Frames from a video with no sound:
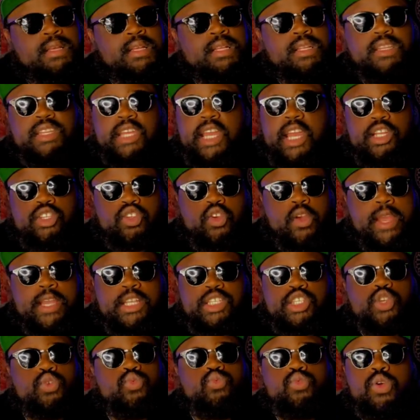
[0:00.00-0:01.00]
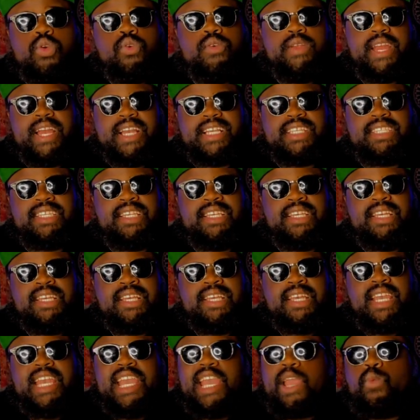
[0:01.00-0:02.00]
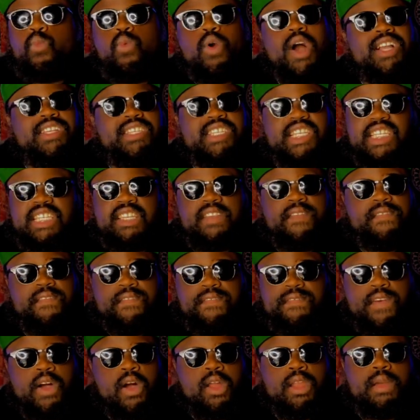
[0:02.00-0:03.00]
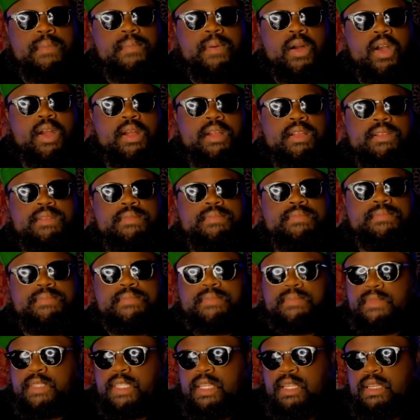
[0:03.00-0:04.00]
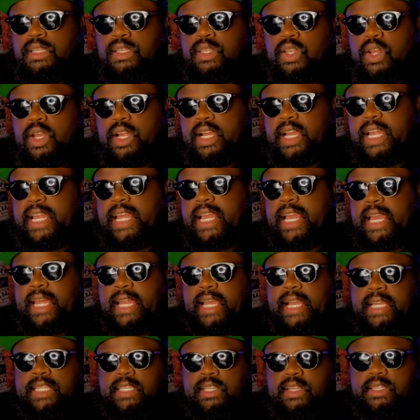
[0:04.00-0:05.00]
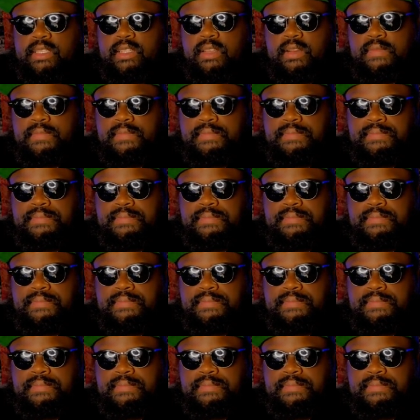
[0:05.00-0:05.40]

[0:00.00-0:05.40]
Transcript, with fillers: They are trying to ruin us and watch us fall apart. Hold on, I got I got I got to turn this off.